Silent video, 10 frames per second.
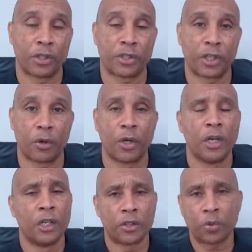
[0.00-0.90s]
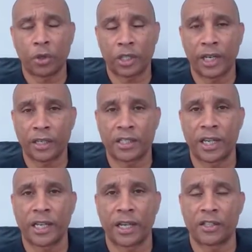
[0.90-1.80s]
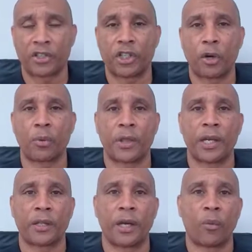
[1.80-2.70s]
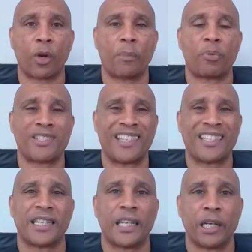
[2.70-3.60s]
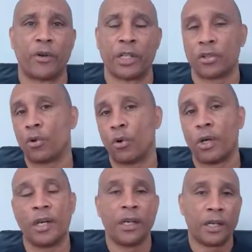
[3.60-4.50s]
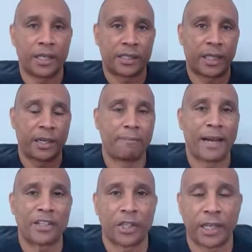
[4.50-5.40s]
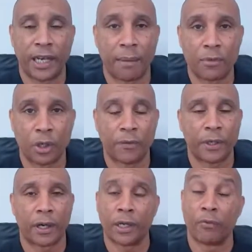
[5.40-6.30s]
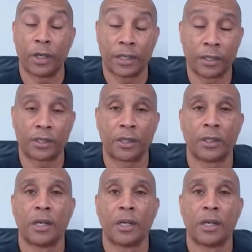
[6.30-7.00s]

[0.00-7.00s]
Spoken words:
So just wanted to kind of say that so you don't think that what I'm presenting here is, oh, it's like magic, it happens overnight. It really doesn't.